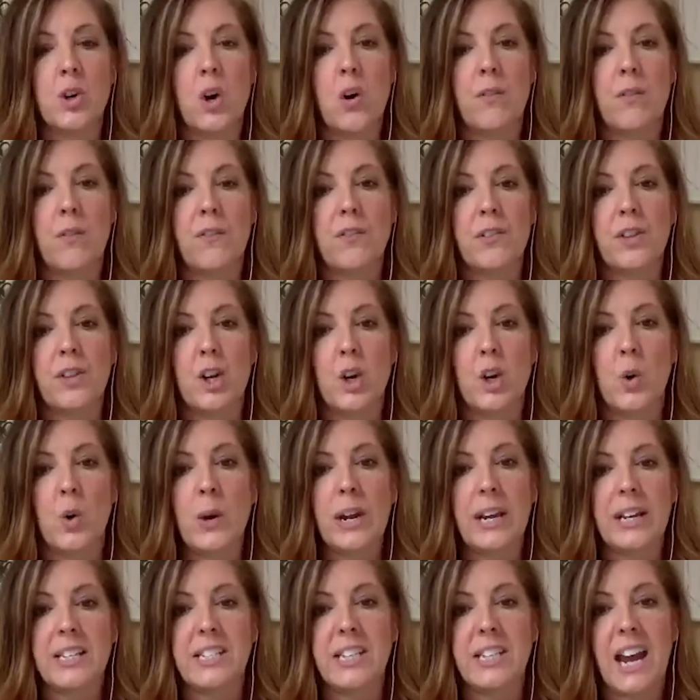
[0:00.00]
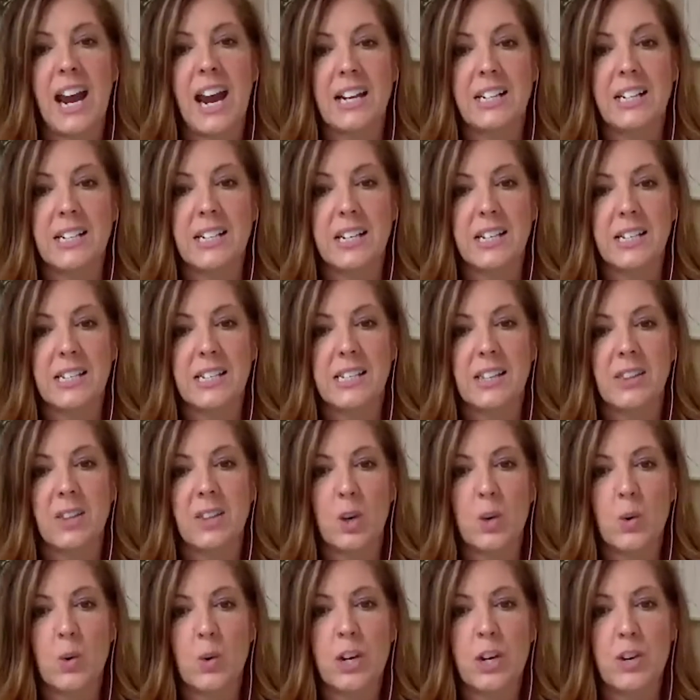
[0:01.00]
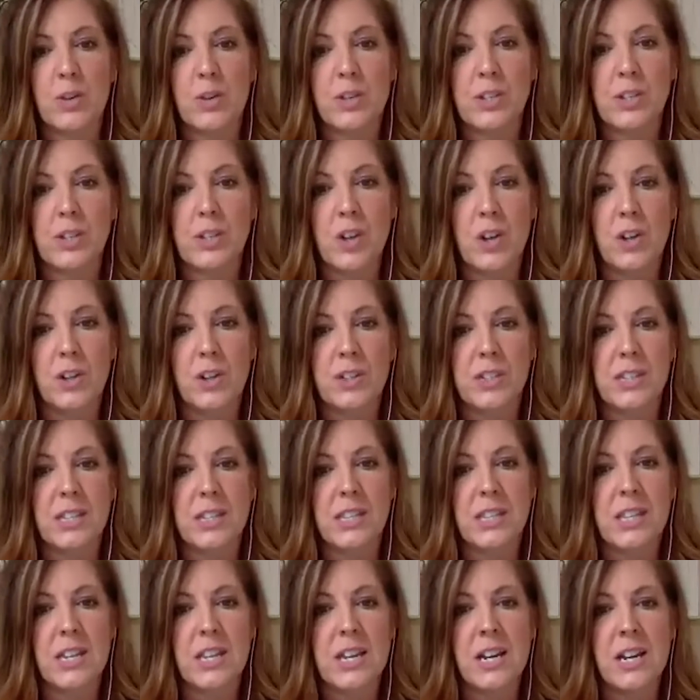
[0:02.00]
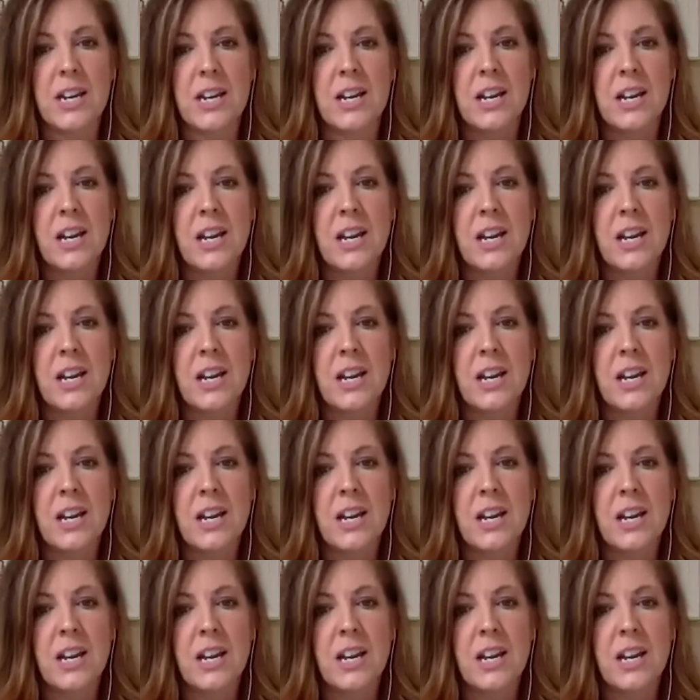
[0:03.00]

for the quick tactics and the quick results and the